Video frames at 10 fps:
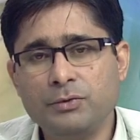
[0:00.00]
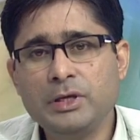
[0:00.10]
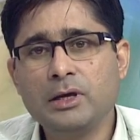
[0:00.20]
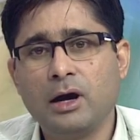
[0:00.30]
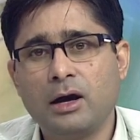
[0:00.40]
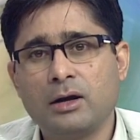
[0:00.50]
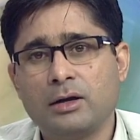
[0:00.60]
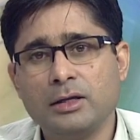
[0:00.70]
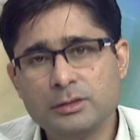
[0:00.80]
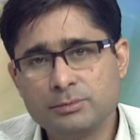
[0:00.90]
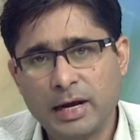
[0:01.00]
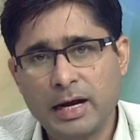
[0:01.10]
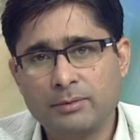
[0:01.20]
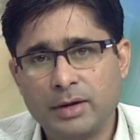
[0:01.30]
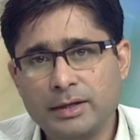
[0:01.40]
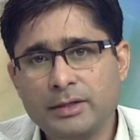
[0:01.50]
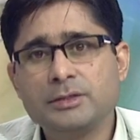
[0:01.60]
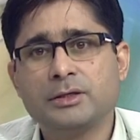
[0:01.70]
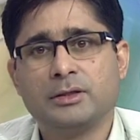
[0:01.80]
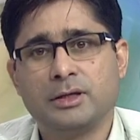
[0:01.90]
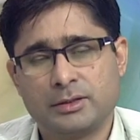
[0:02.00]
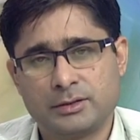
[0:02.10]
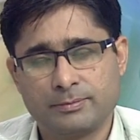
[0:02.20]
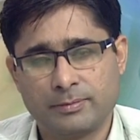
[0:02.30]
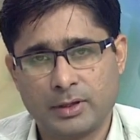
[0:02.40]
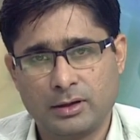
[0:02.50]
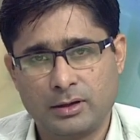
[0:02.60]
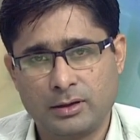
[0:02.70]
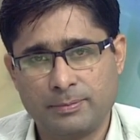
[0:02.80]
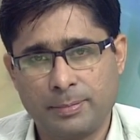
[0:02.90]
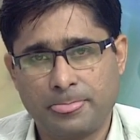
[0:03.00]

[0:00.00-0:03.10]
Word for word: we are inspired by each other's uh,